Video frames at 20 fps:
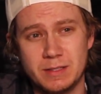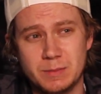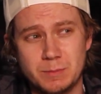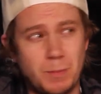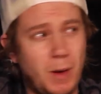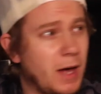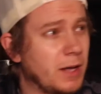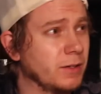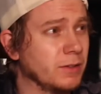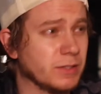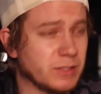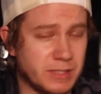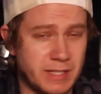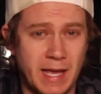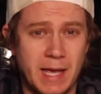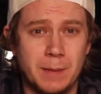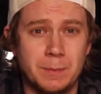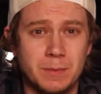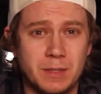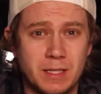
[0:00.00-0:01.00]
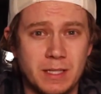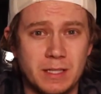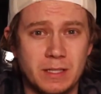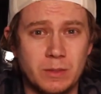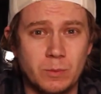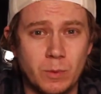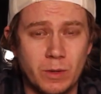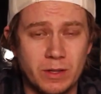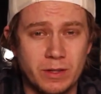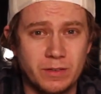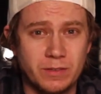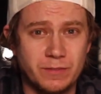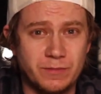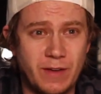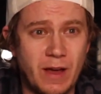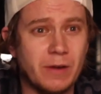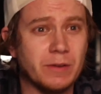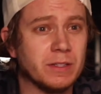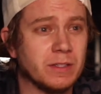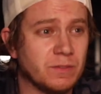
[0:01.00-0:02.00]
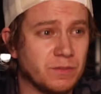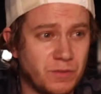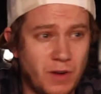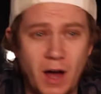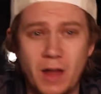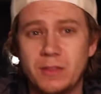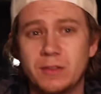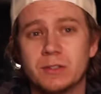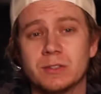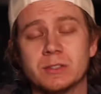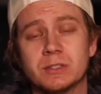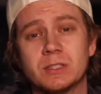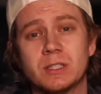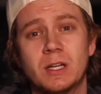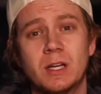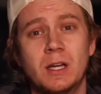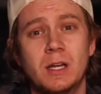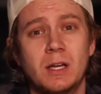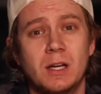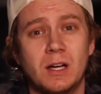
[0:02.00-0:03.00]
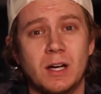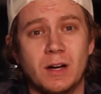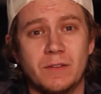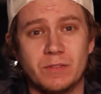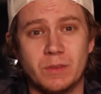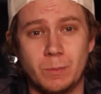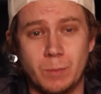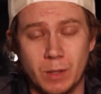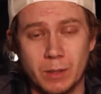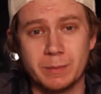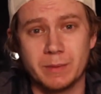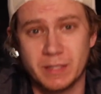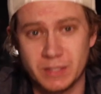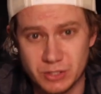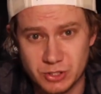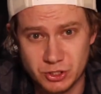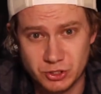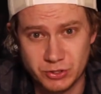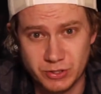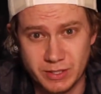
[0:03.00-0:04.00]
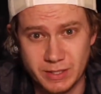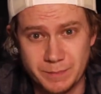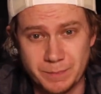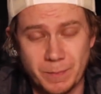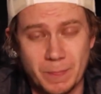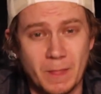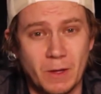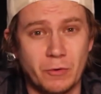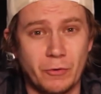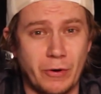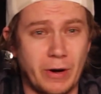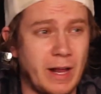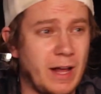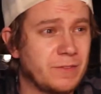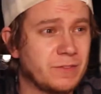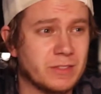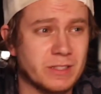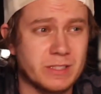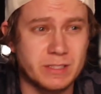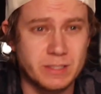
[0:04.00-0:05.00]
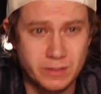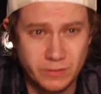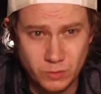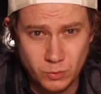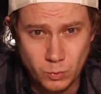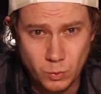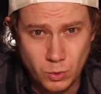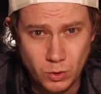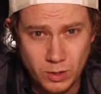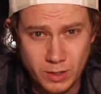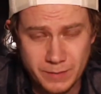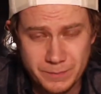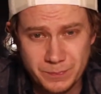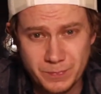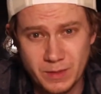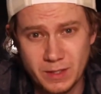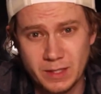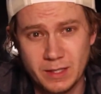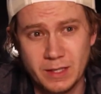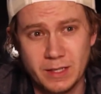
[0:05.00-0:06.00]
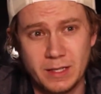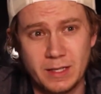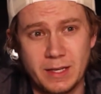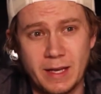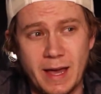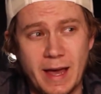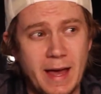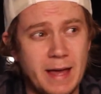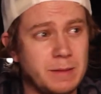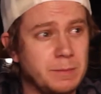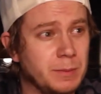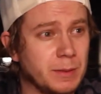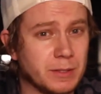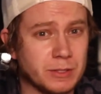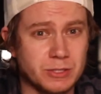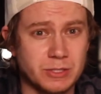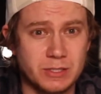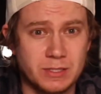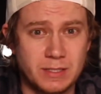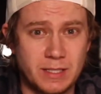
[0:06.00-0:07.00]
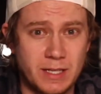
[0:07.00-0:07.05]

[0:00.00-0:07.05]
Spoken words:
bottle is named in one of the founding fathers of the bourbon industry. Right after the Civil War, he had purchased